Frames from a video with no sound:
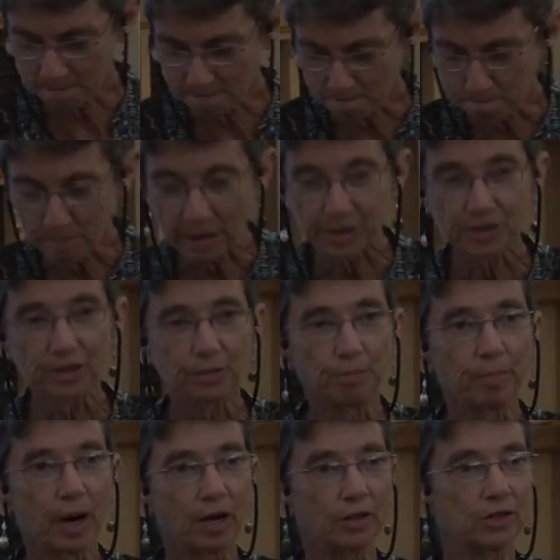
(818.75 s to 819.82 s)
Muslim
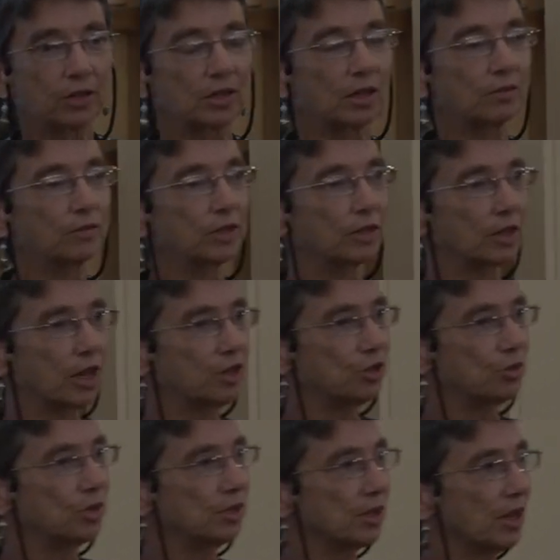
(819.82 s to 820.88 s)
parts of their
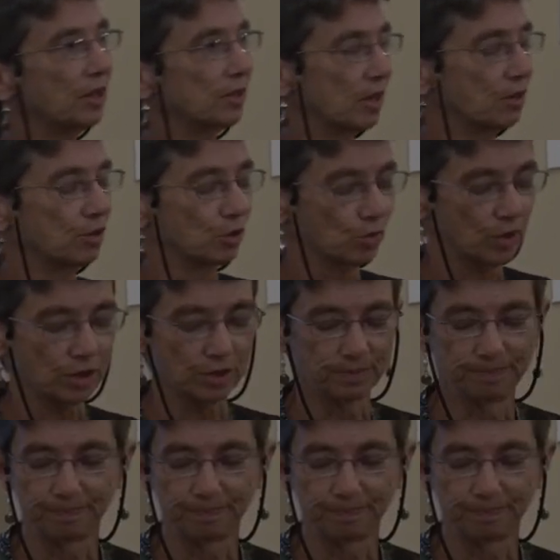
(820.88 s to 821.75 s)
countries as ours was.